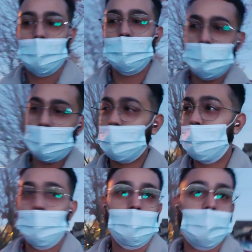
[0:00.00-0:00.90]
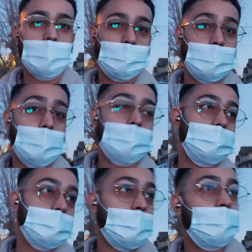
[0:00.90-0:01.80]
I know I'm uploading after a
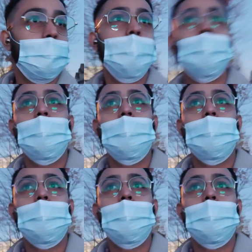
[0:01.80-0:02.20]
long time,